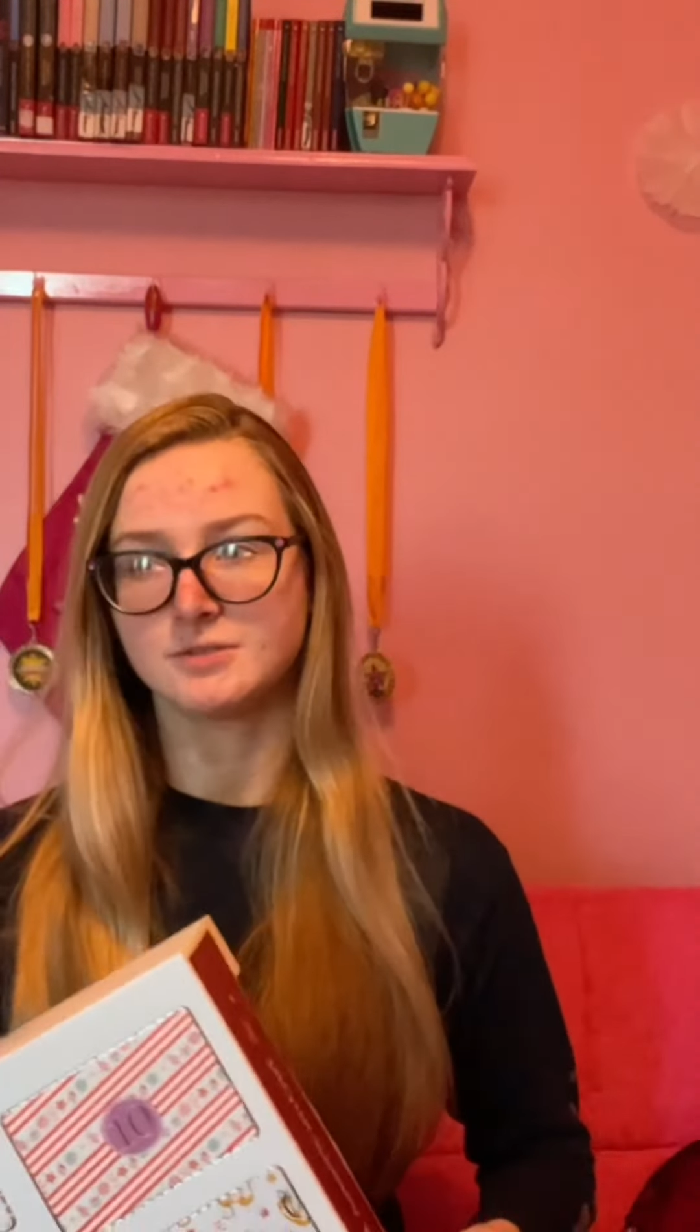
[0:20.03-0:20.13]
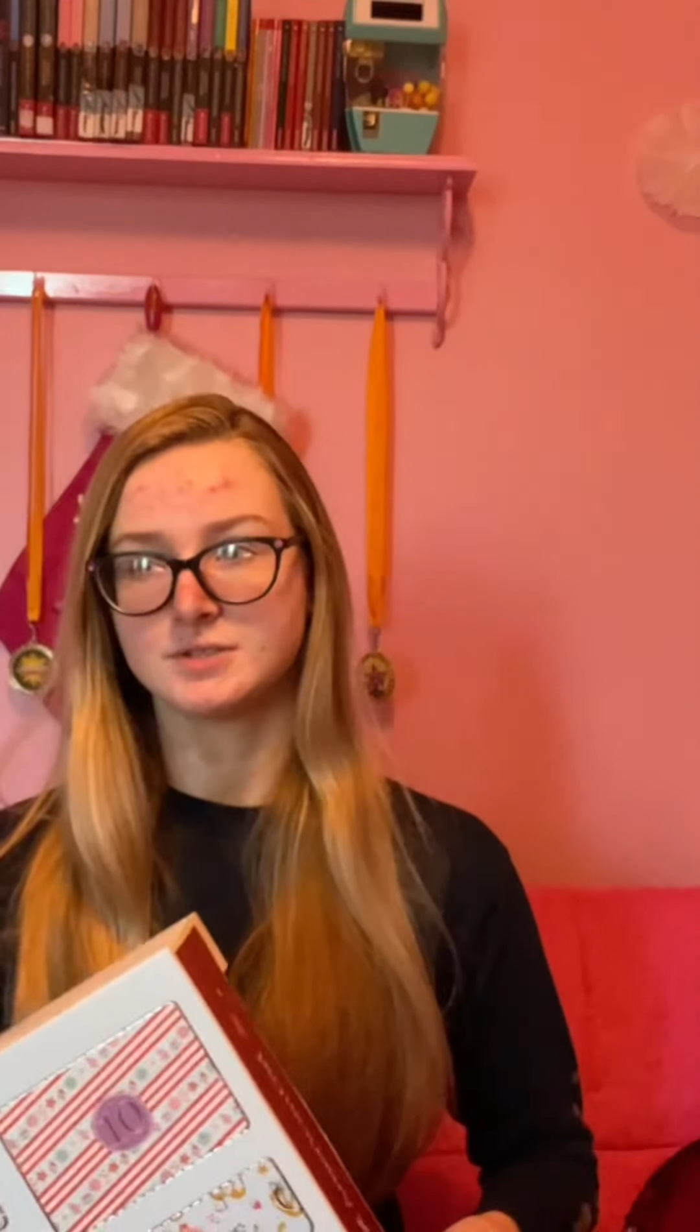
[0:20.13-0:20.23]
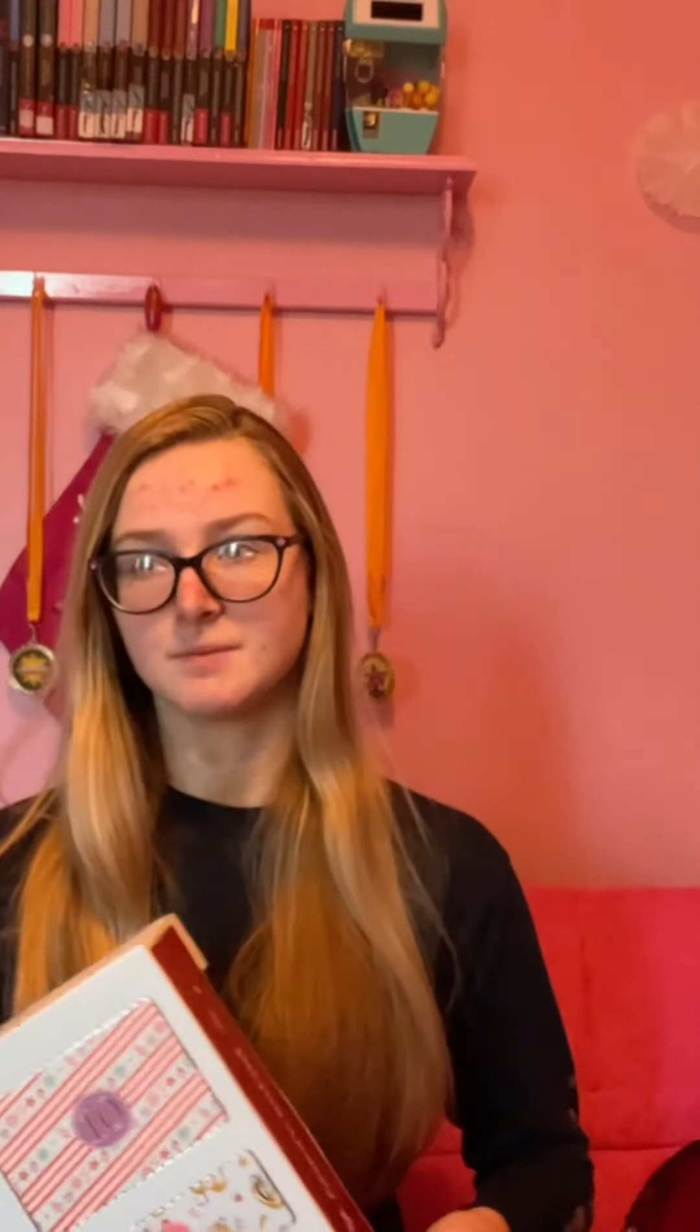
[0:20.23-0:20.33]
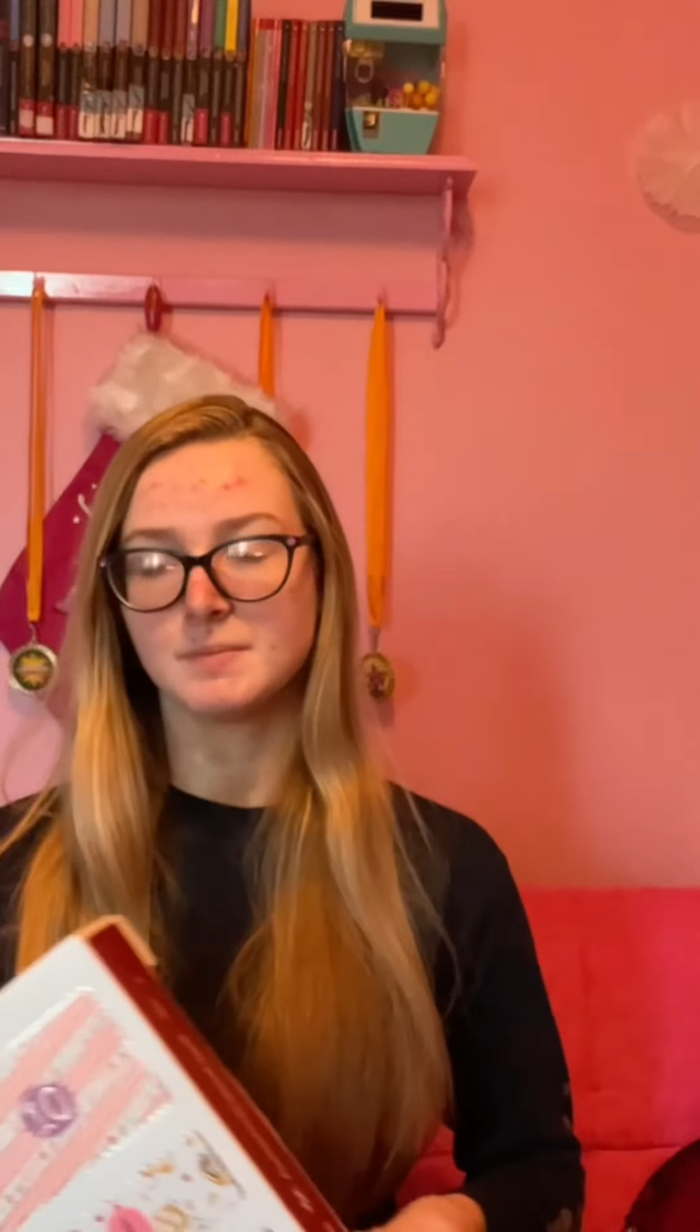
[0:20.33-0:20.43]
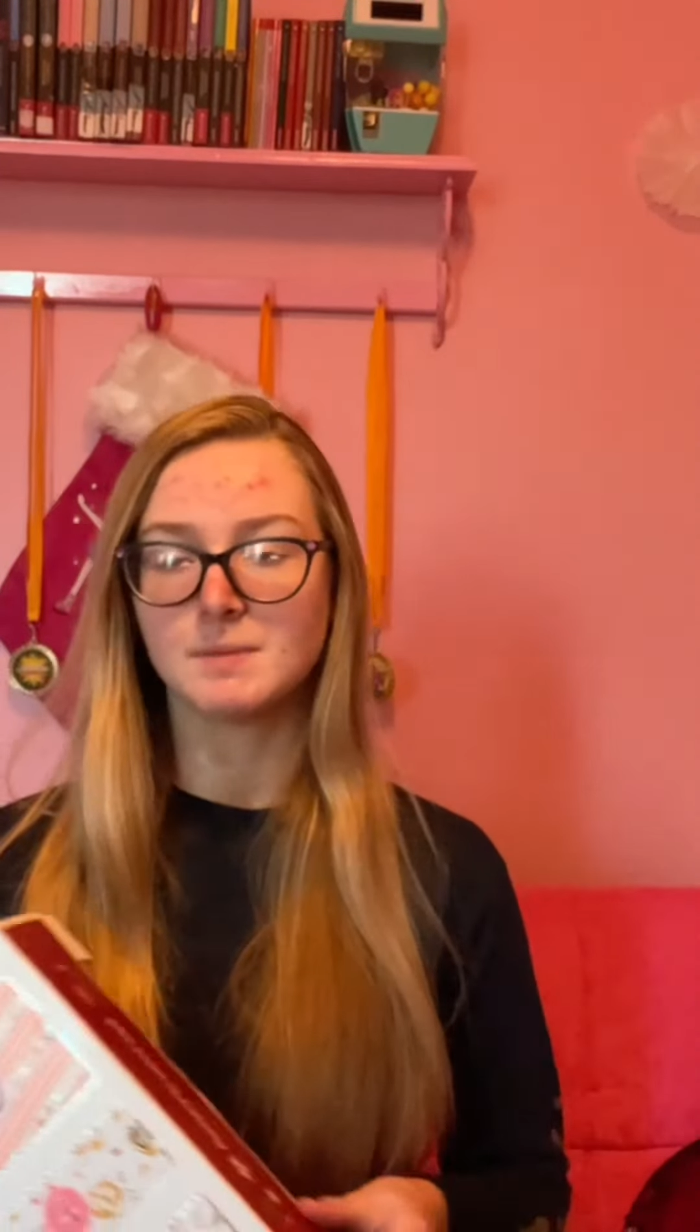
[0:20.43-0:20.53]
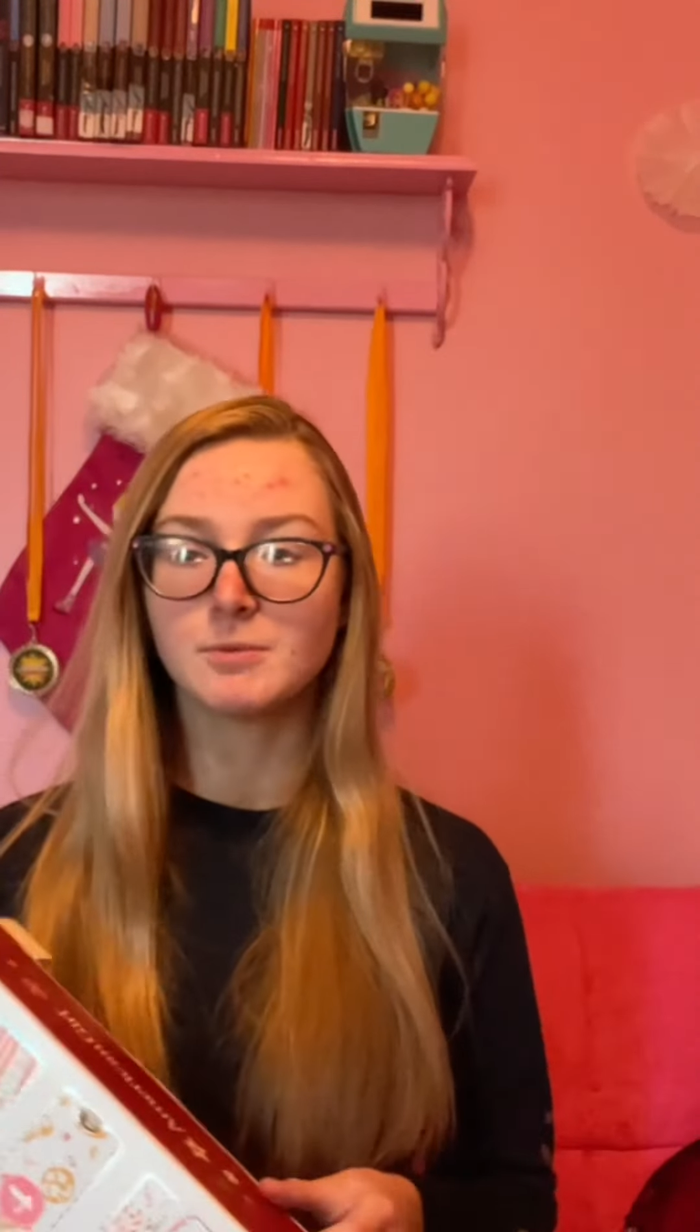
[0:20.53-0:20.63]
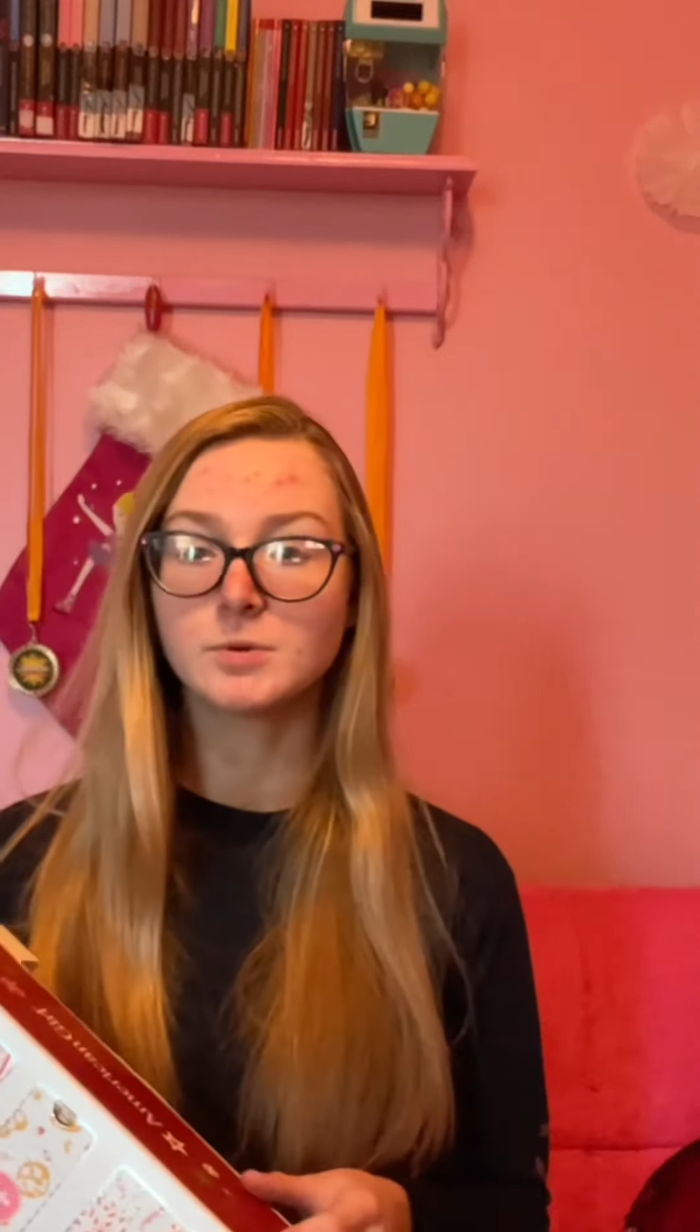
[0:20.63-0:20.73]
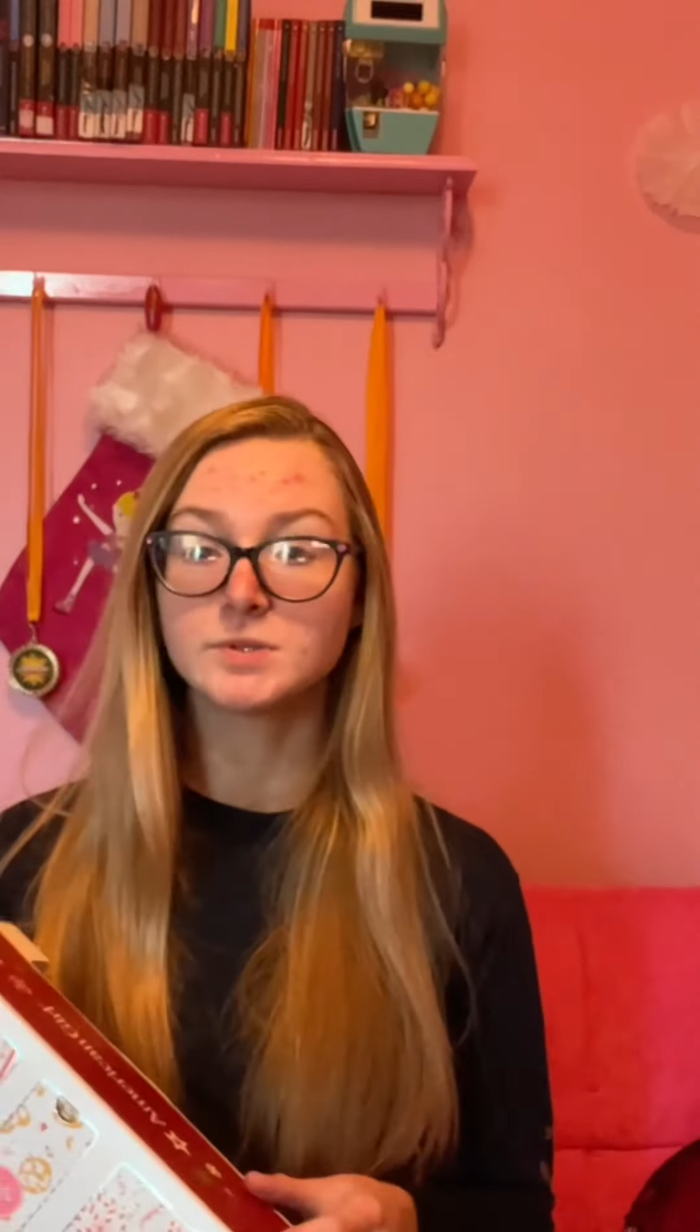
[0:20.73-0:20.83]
some people